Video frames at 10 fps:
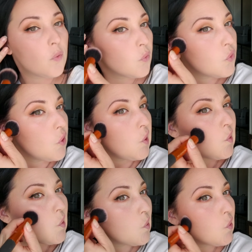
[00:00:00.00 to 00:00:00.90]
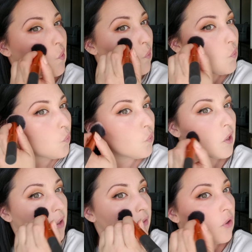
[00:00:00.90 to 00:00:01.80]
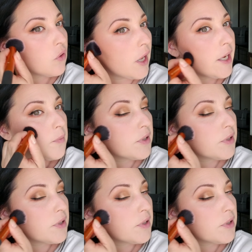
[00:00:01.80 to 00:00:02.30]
it's easy to kind of go light,